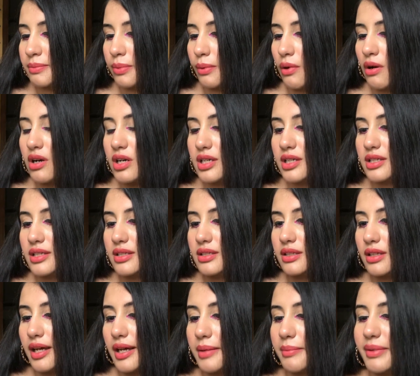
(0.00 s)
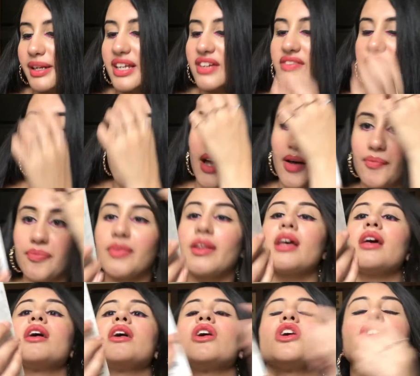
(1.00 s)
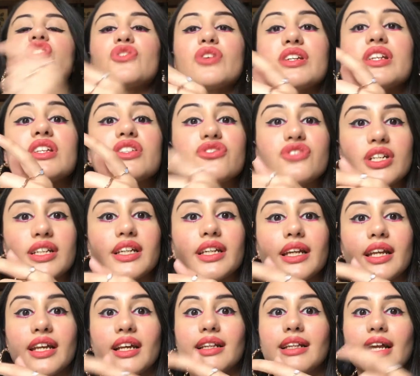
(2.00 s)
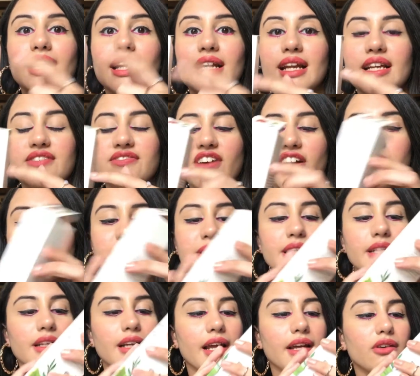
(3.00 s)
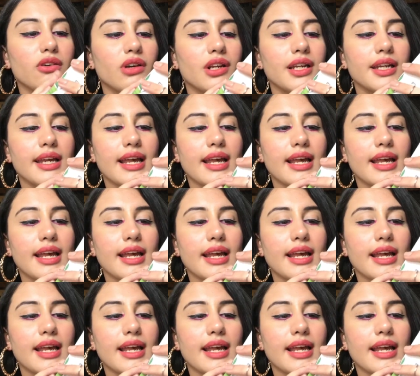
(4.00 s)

box, I believe, yeah. So it is written here that it has 5% glycolic